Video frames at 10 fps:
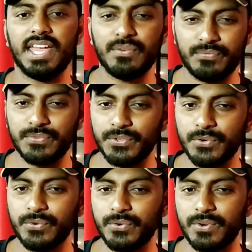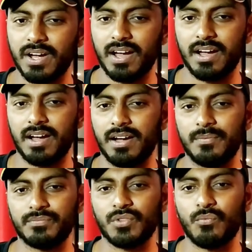If you
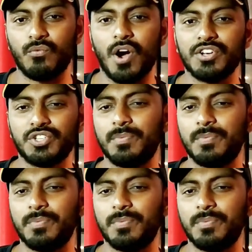want